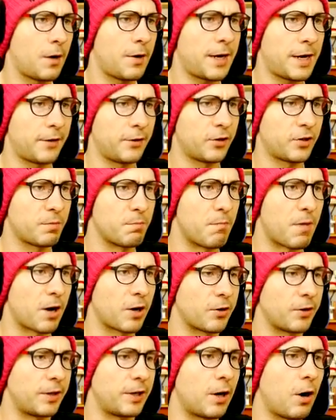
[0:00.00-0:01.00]
Oh yeah, and there's
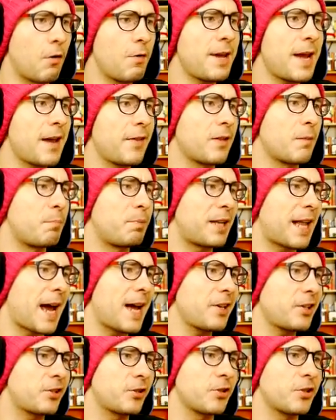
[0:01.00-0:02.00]
Marguerite here. Oh yeah, the
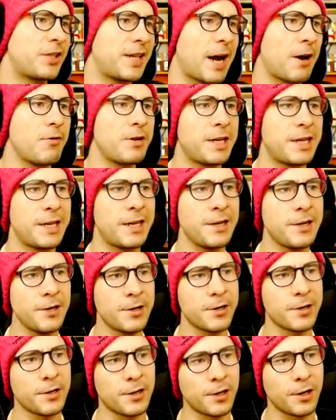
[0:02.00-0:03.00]
blaster's down
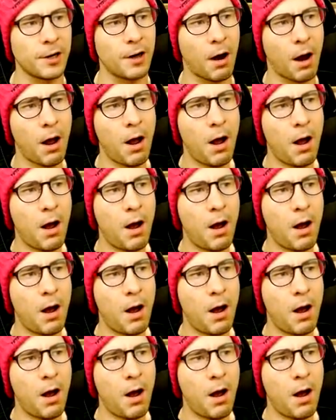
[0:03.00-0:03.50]
here!